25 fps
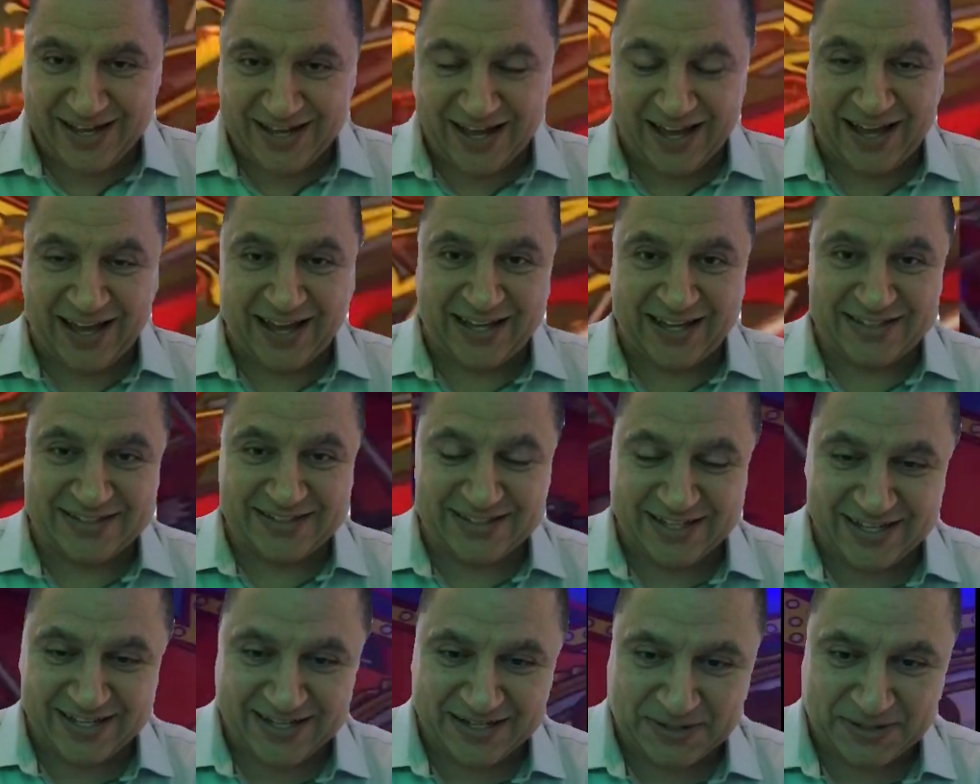
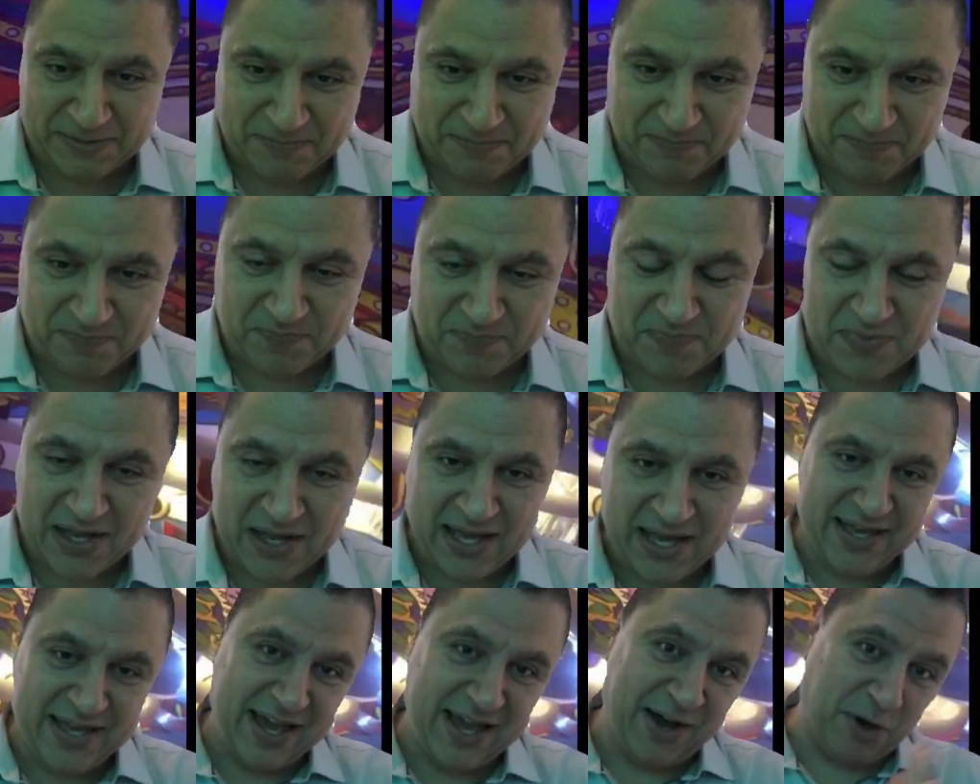And
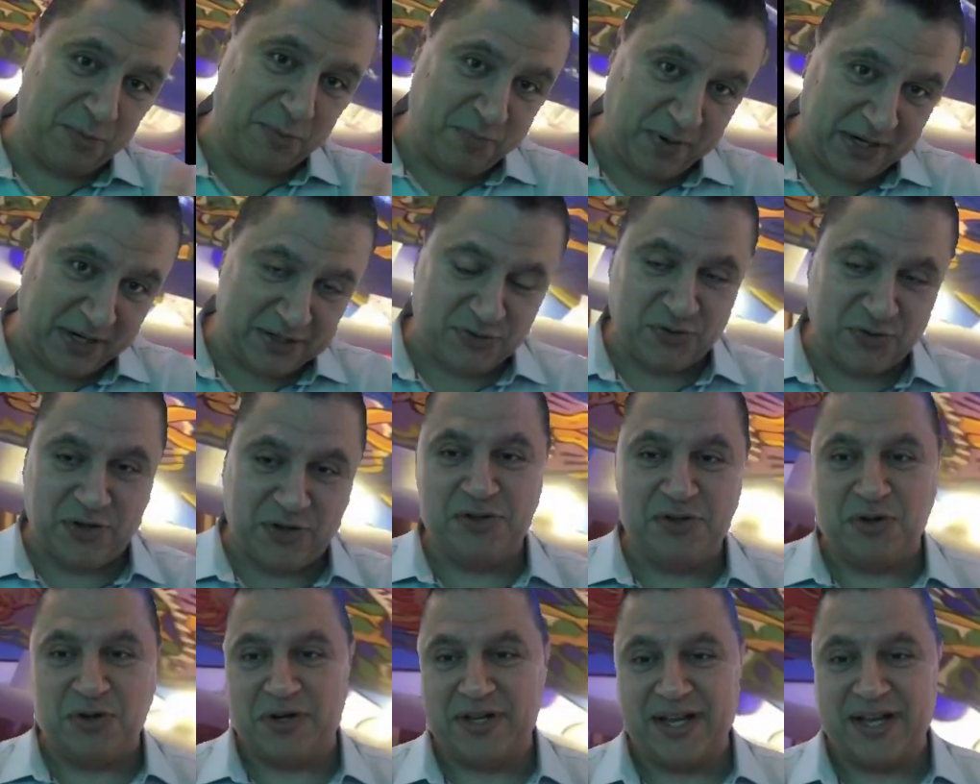yeah, on Patreon
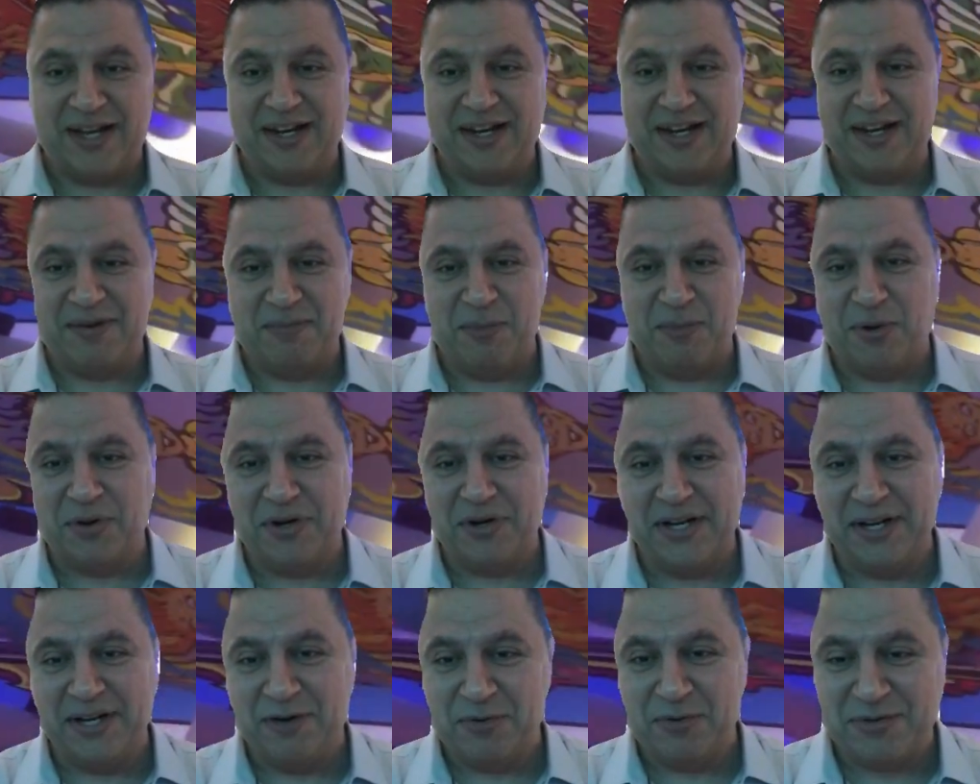you are getting more
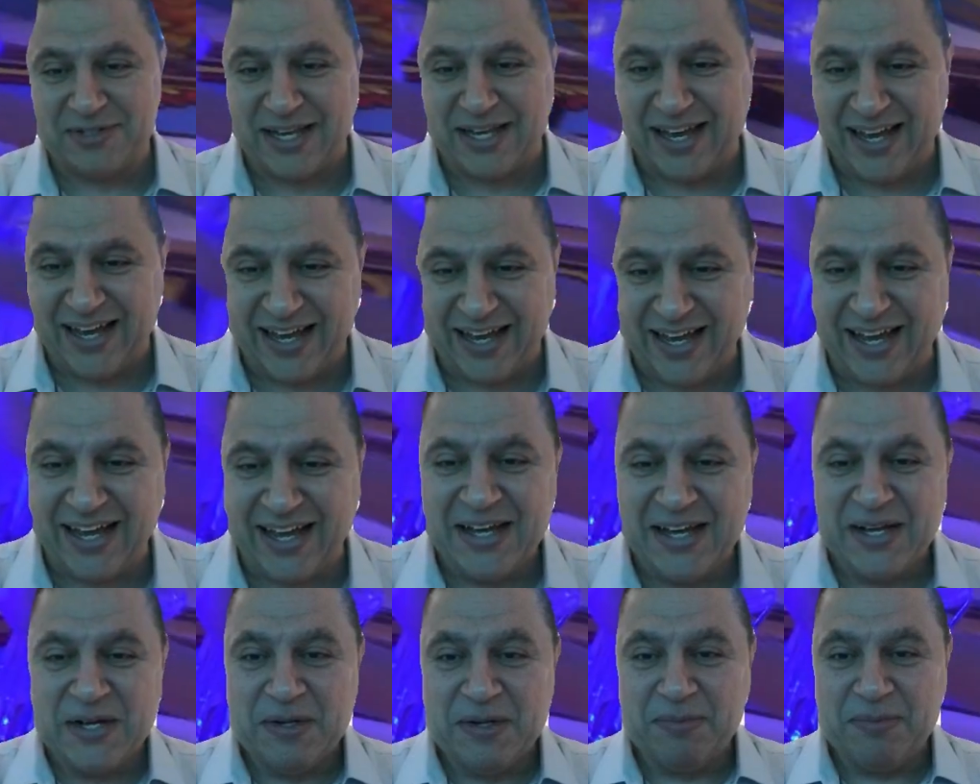news,
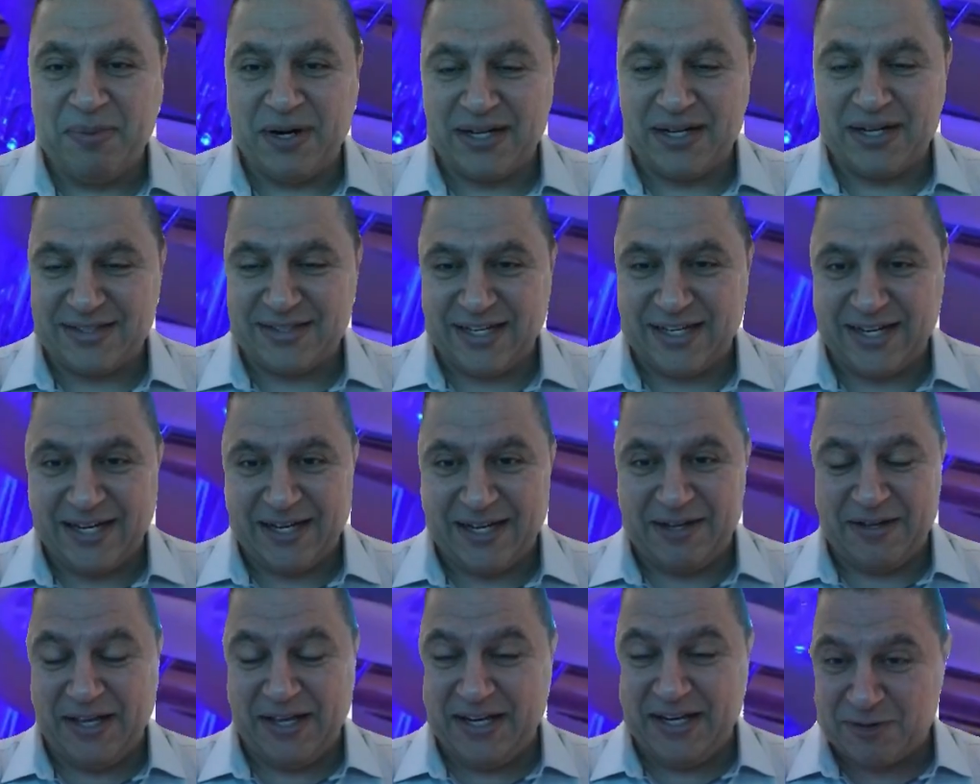
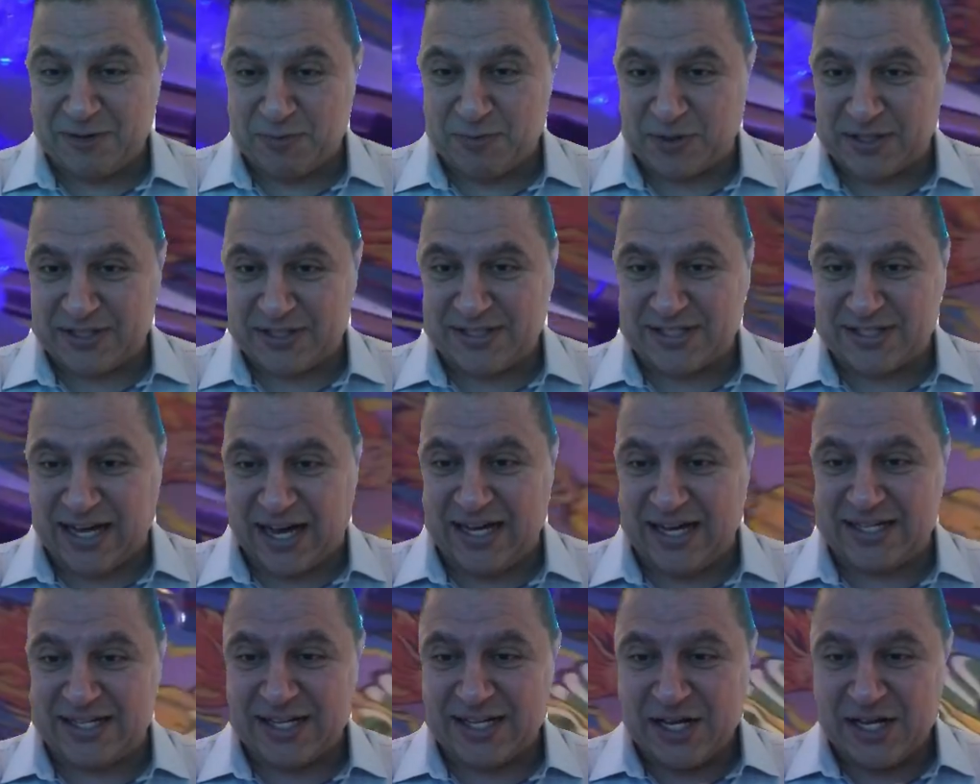but it is what it is,
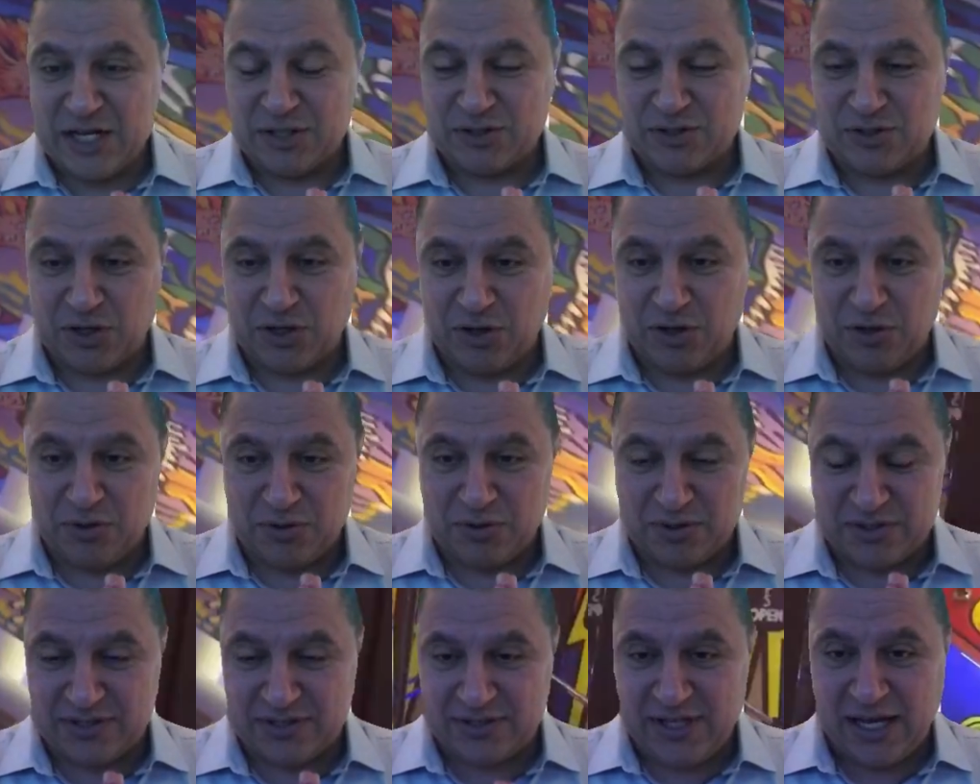guys. So
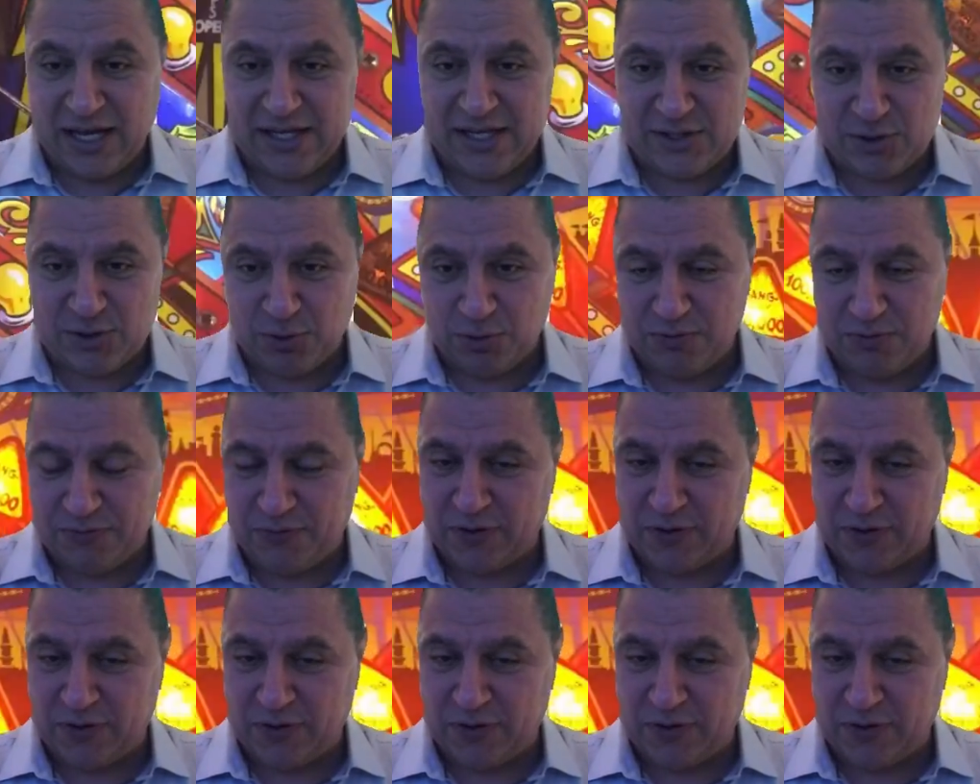stay tuned for